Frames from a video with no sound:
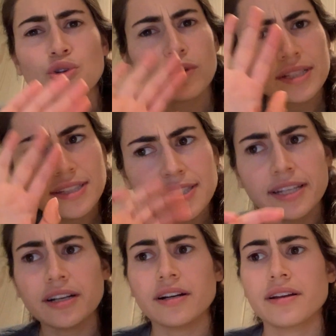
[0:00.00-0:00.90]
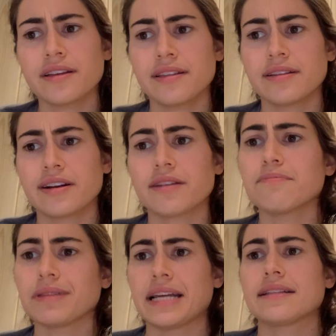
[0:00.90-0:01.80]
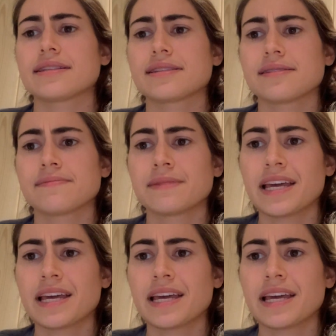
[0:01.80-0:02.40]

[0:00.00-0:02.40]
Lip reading: to consider their complaints.